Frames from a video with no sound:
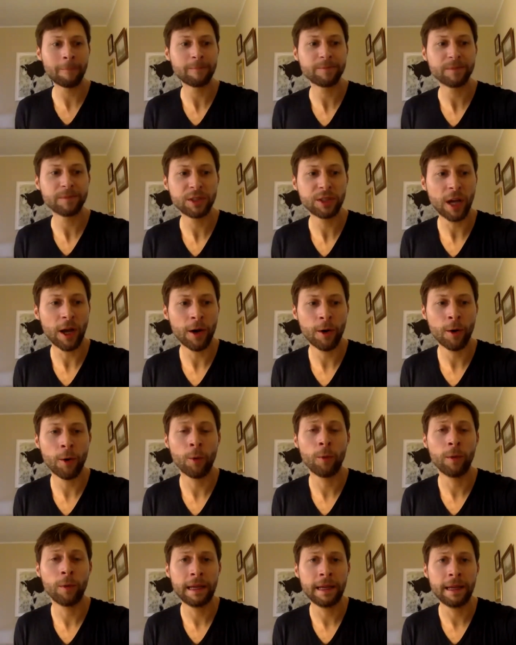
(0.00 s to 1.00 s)
so
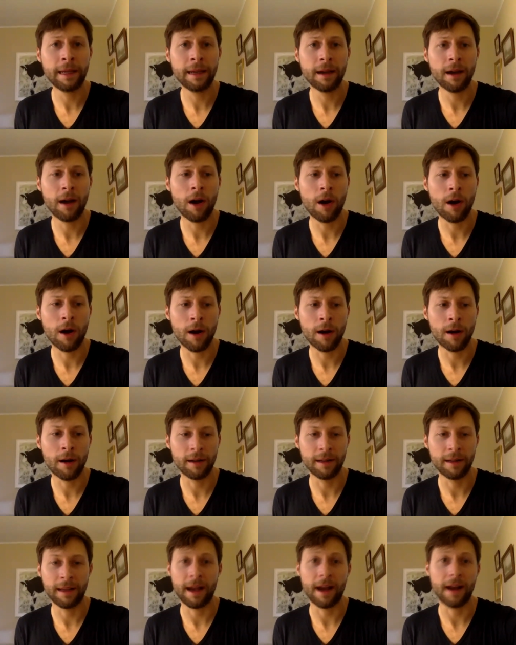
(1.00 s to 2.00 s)
we are,
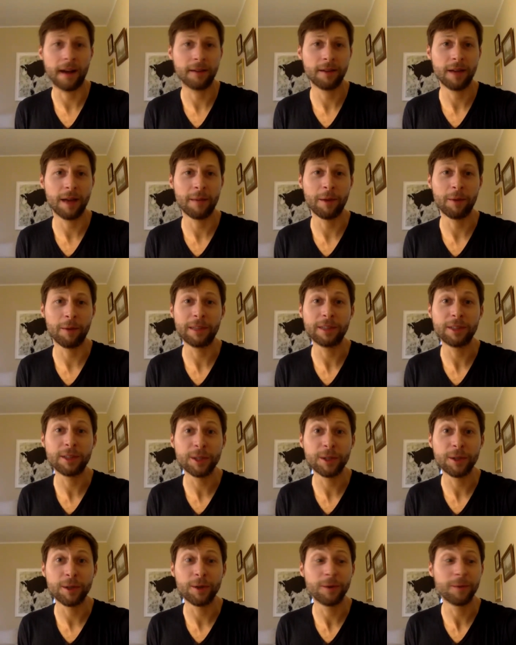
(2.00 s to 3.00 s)
yeah. I mean, we
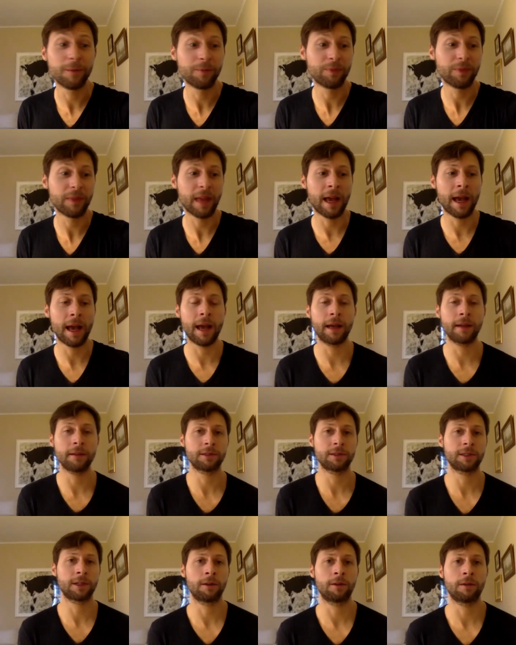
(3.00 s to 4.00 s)
do. And
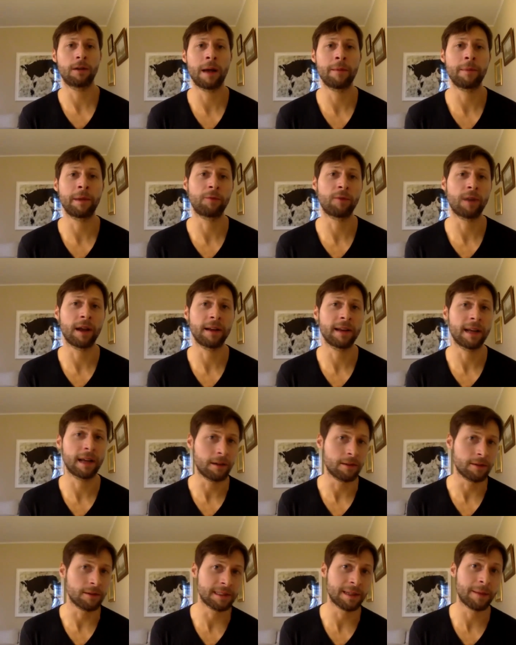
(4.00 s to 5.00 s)
so, I mean, right
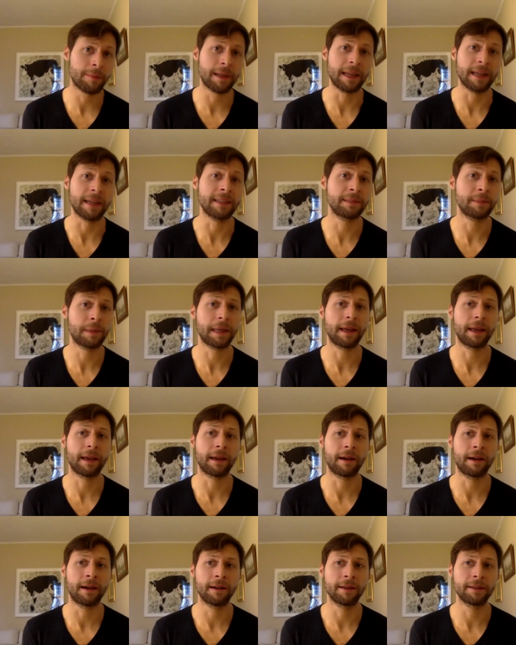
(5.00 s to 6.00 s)
now, somebody is making
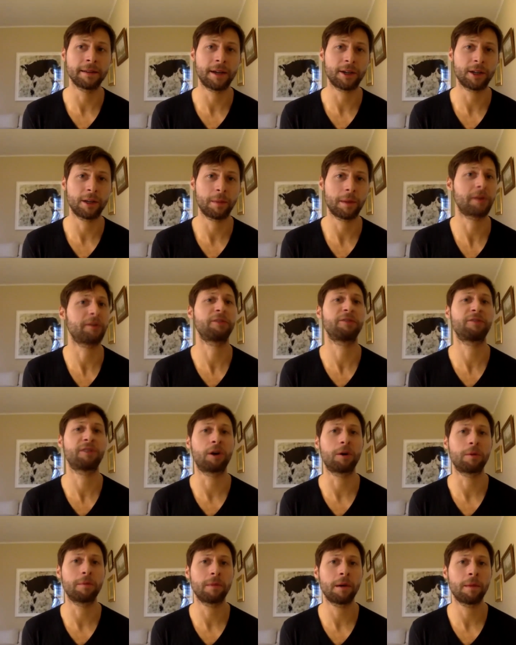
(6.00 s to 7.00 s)
a documentary
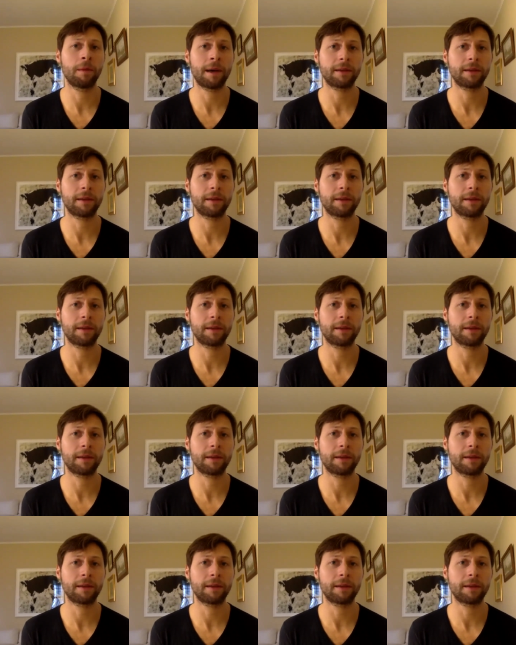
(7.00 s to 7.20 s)
film about